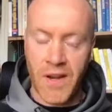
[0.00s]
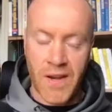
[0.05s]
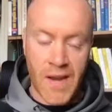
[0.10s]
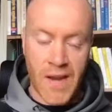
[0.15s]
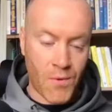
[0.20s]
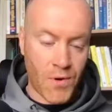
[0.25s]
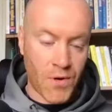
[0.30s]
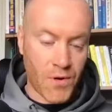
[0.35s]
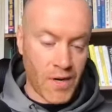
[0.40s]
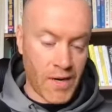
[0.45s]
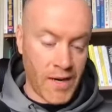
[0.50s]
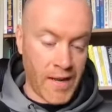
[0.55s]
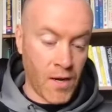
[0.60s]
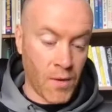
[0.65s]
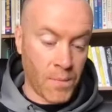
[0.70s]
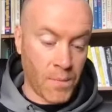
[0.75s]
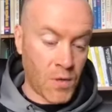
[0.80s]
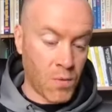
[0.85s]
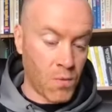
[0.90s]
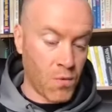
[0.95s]
And now we're going to lead
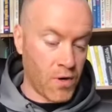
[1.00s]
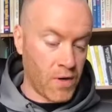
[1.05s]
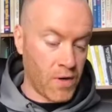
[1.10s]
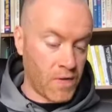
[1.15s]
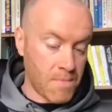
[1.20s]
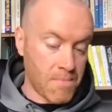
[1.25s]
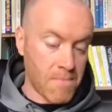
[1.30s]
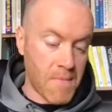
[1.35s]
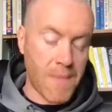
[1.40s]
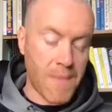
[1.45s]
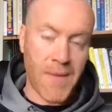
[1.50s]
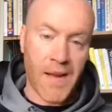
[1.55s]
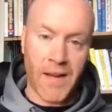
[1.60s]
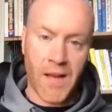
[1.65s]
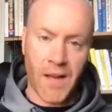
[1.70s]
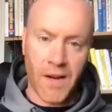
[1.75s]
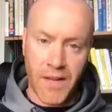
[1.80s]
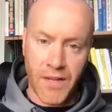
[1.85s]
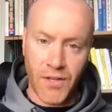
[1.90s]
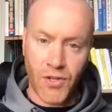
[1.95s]
up towards May bank
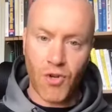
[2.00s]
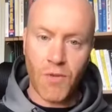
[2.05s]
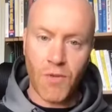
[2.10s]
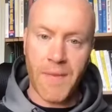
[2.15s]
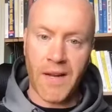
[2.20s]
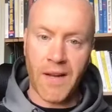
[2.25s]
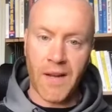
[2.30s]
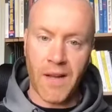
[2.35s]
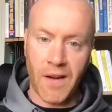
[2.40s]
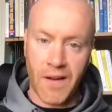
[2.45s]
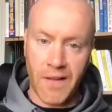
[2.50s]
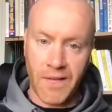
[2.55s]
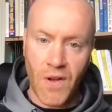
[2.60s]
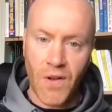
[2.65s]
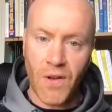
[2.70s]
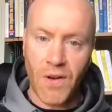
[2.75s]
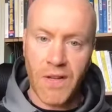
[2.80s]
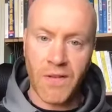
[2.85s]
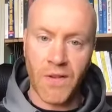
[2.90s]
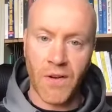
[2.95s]
holidays, June bank holidays,
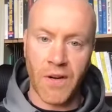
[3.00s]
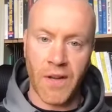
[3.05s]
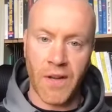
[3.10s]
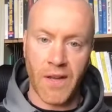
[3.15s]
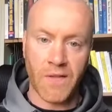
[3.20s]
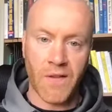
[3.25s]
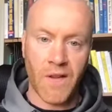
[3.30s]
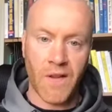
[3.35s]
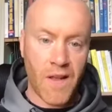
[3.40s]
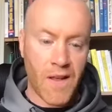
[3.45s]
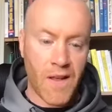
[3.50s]
all these other days.